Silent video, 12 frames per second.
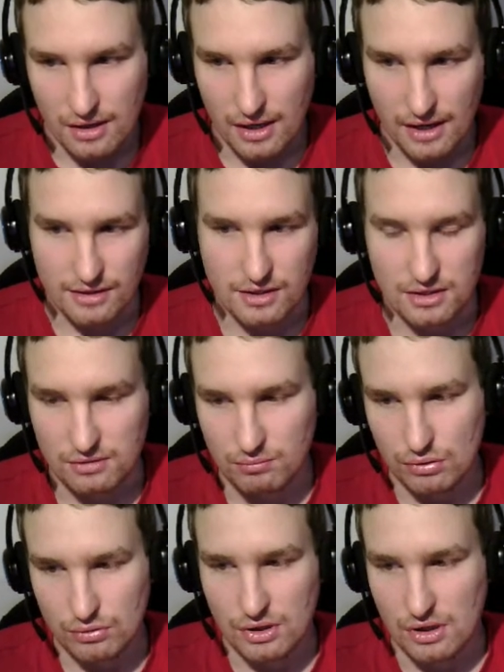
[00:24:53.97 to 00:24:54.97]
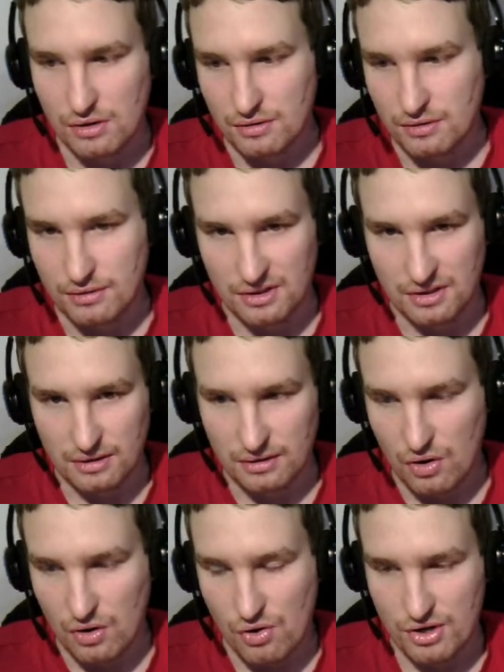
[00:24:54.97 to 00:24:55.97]
and just put out the
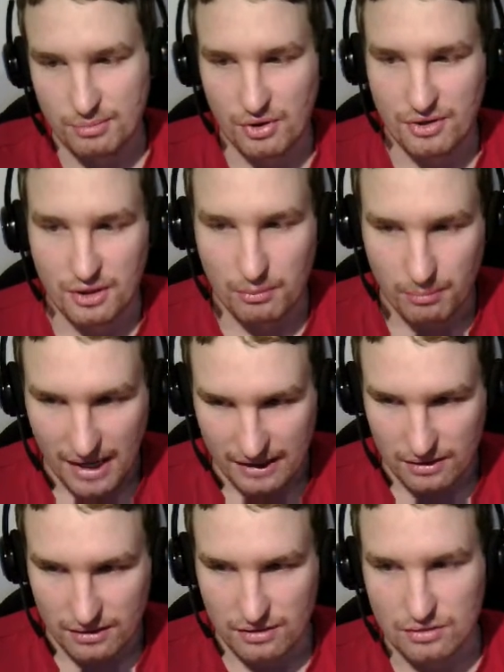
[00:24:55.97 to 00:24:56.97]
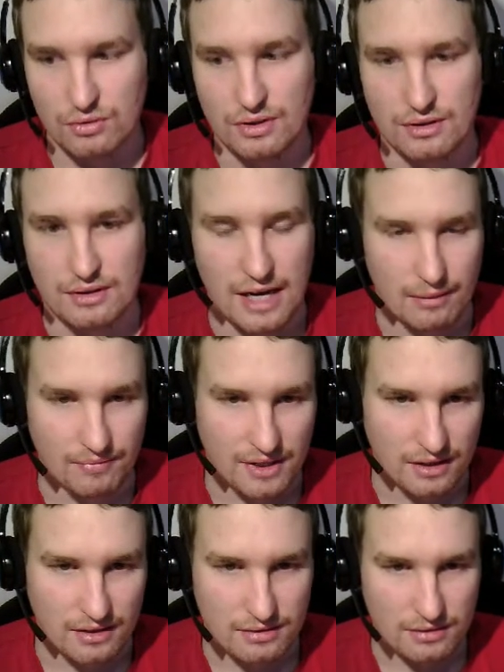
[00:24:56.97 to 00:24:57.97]
corresponding pattern to the time
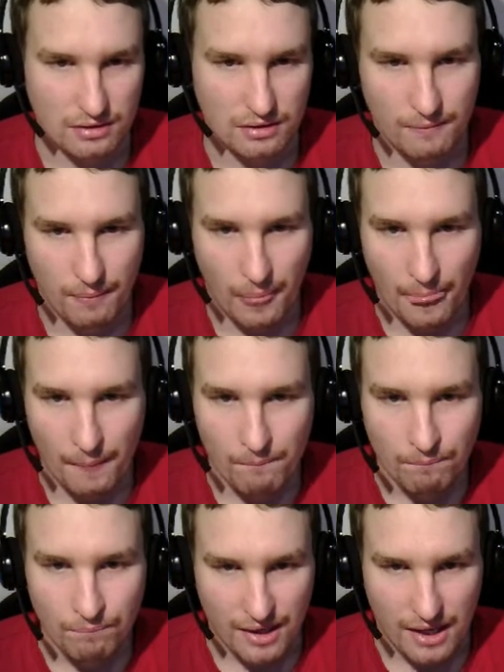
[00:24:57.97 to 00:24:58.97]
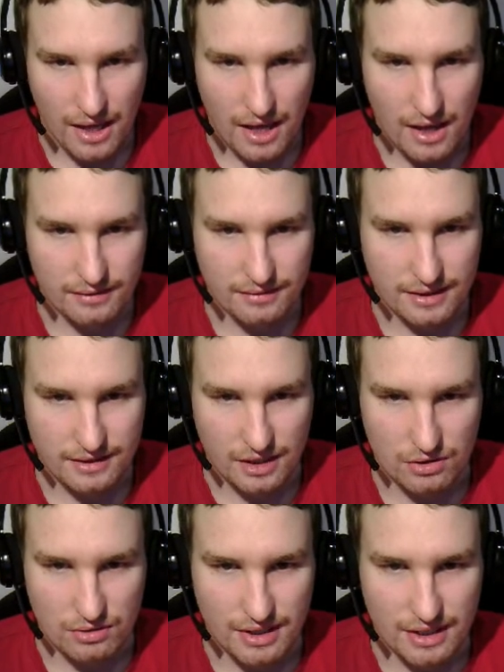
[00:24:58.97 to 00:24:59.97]
text. And that's
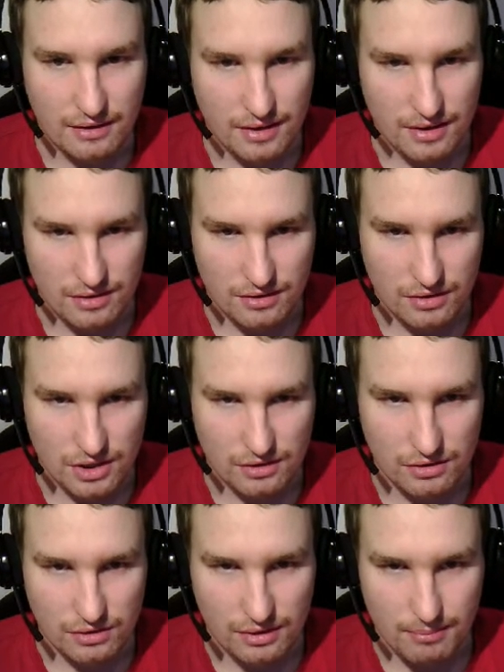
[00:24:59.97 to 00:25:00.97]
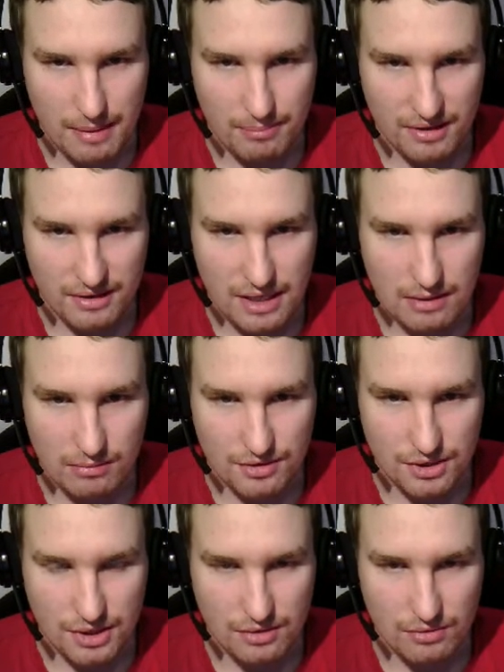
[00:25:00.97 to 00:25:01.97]
actually it. There's just not the mapping table is
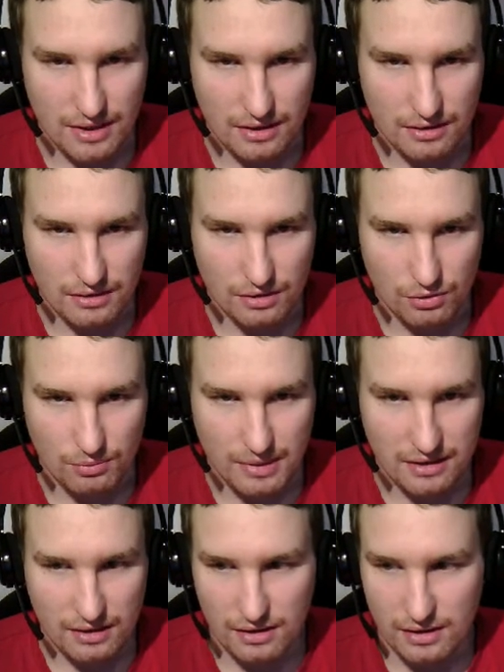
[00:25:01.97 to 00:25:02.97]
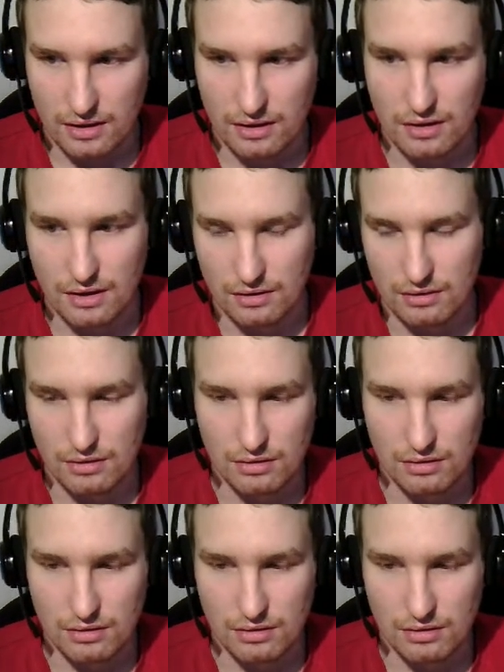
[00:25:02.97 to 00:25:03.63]
generated automatically, and